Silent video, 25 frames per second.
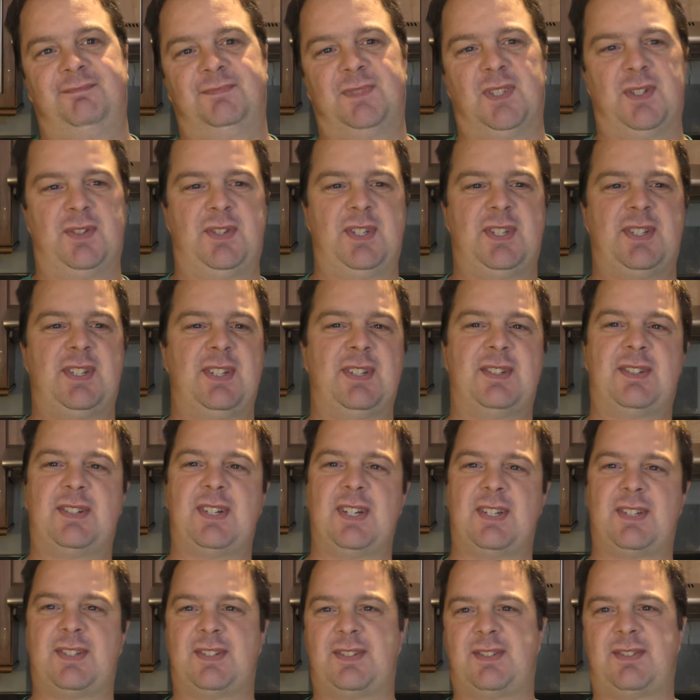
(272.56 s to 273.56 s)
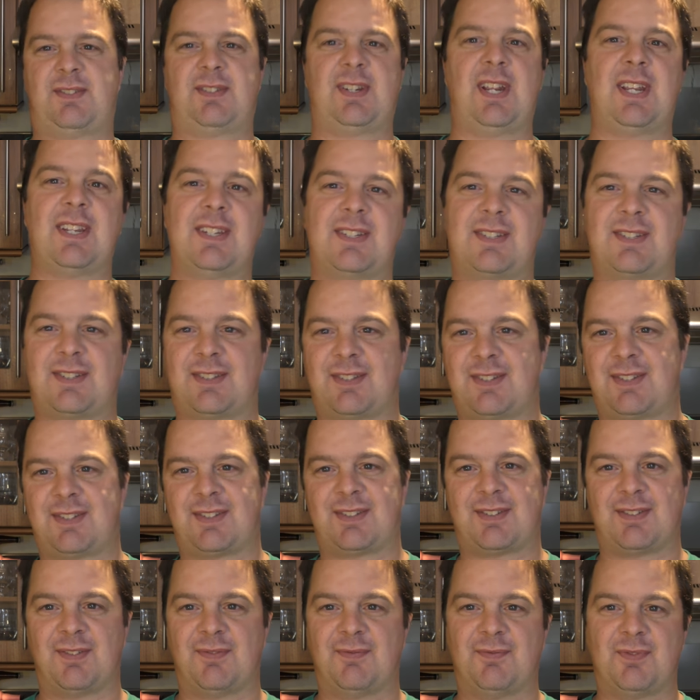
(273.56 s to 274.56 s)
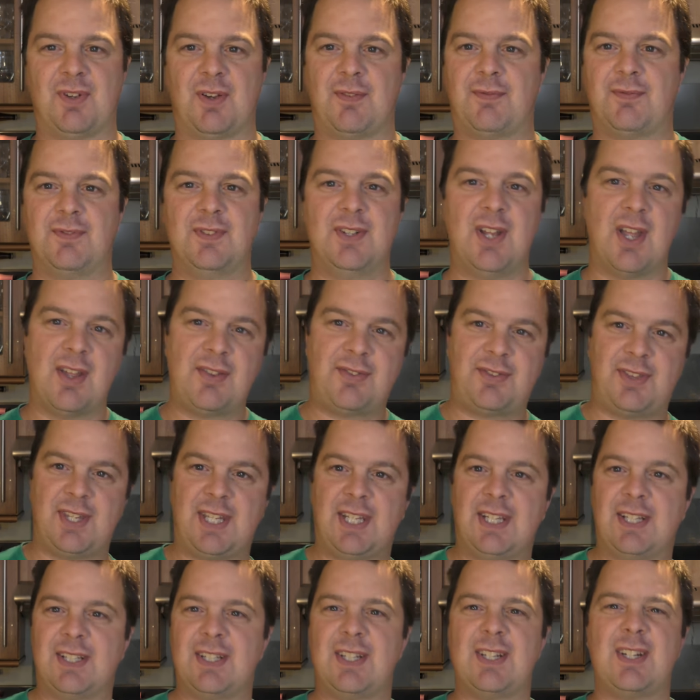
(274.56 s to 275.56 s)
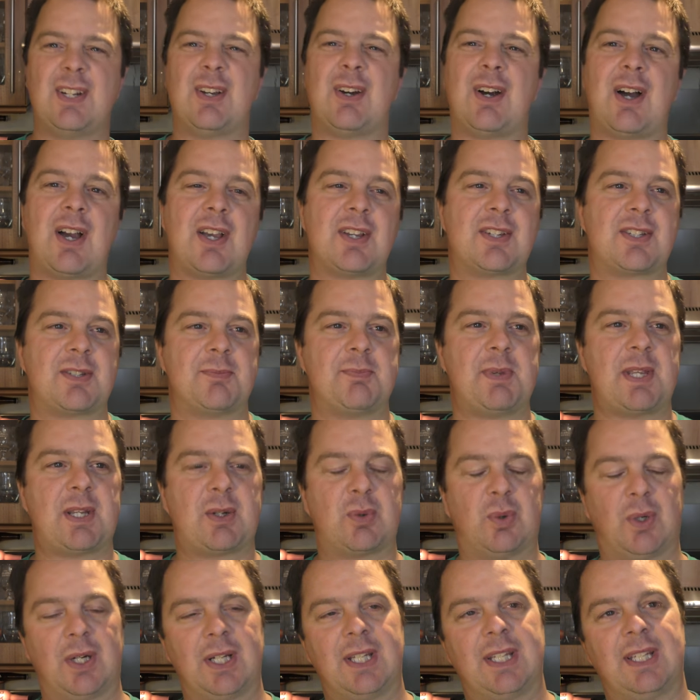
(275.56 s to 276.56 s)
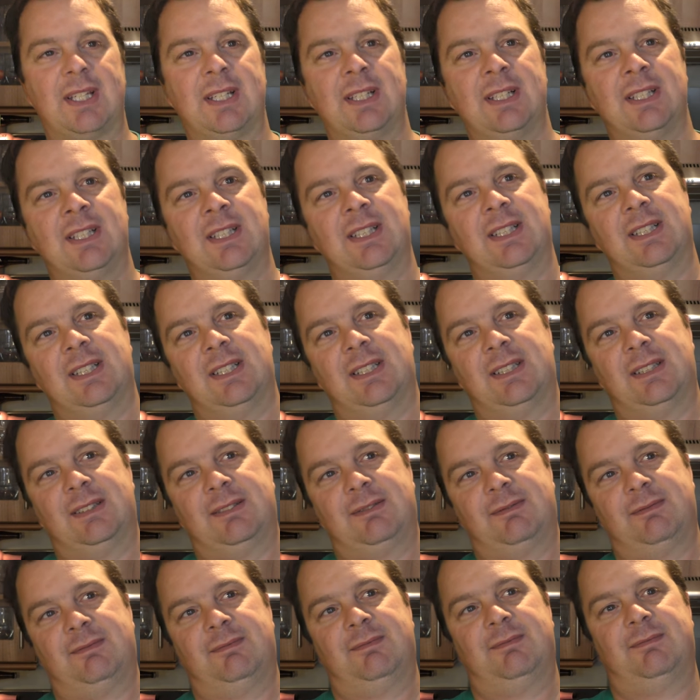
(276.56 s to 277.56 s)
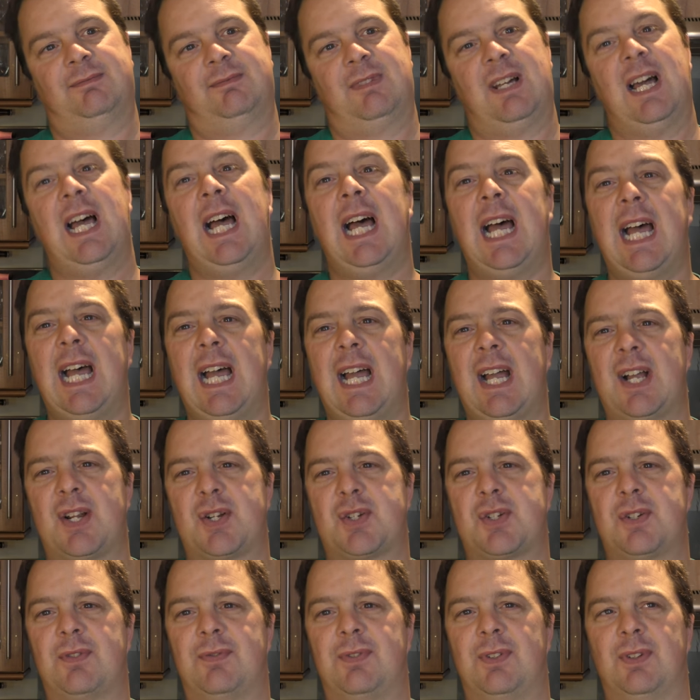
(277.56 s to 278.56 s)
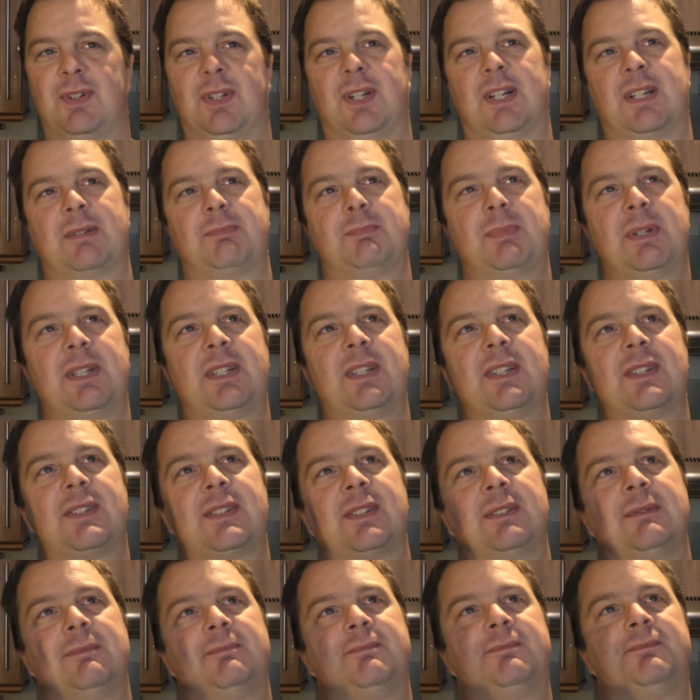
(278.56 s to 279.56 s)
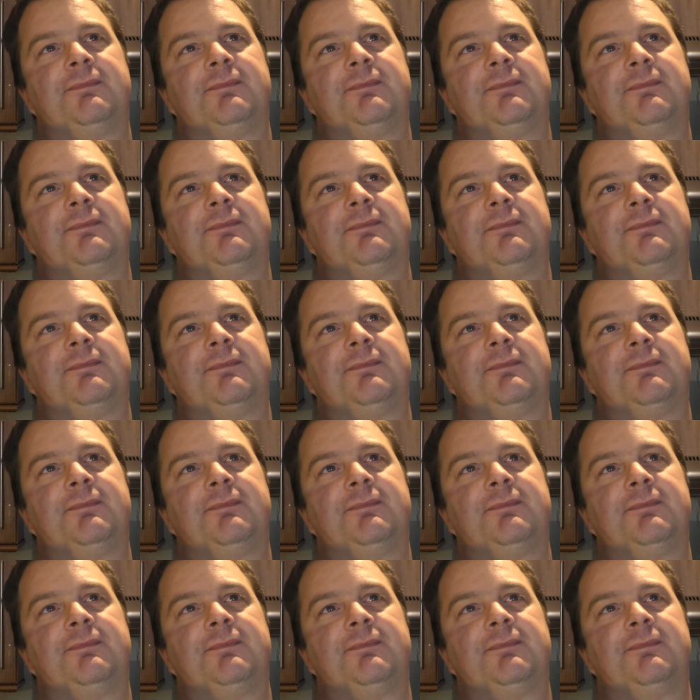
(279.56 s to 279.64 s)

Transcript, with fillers: Well, oh, this is just tastes of, of nothing, and you know, I used to be quite harsh, if you like, because